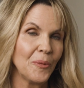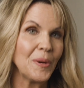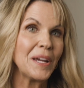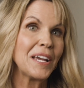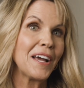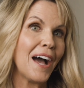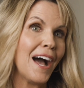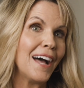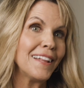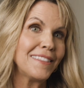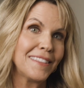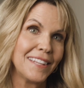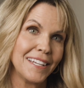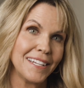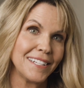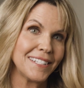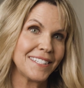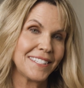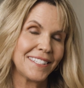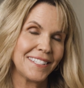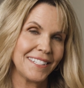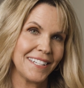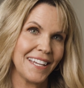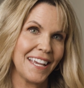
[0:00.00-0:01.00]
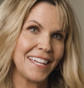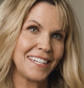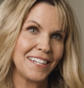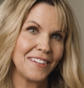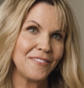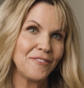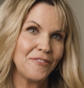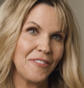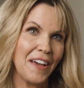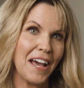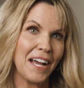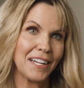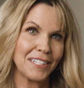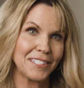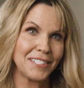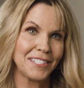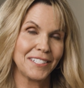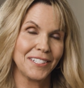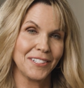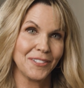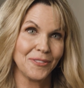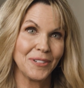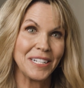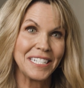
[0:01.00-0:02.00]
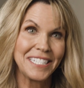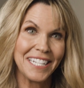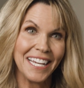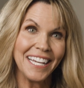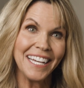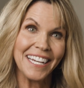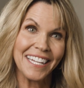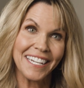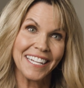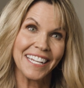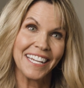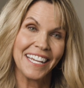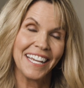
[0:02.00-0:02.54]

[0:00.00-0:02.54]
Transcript: "We got this." And in fact, we did.